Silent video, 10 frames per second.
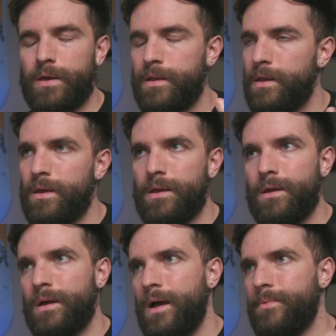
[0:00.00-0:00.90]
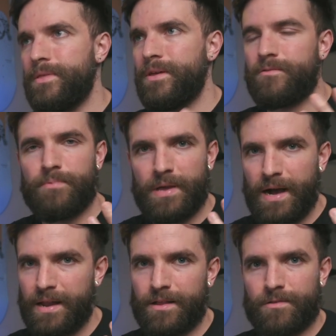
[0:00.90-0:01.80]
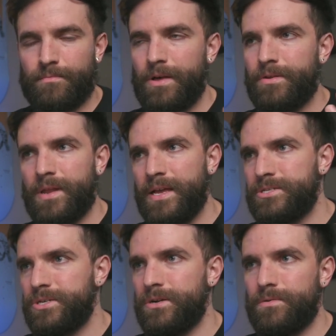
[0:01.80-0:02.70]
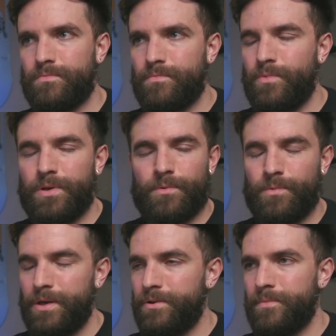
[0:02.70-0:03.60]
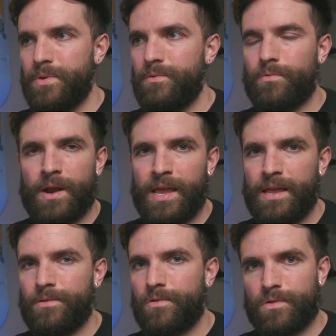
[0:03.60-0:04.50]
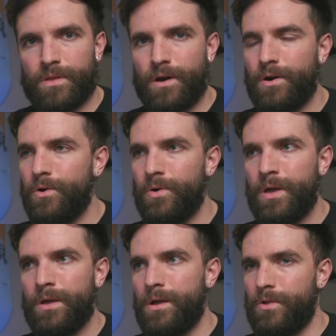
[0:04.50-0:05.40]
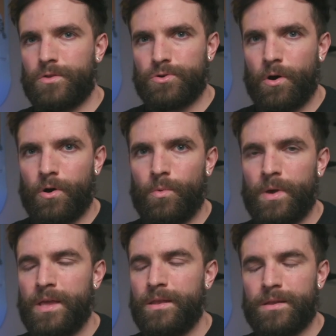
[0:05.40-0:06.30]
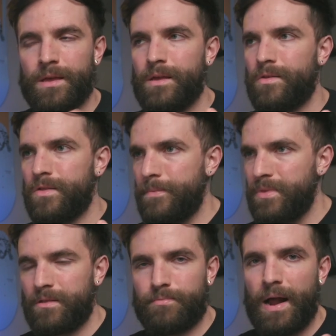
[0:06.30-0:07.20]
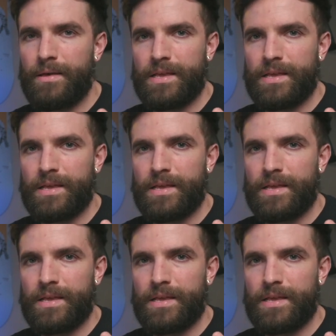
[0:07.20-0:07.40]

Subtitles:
but let's be honest, Mother Nature, whether it be rain, snow, a strong wind, something's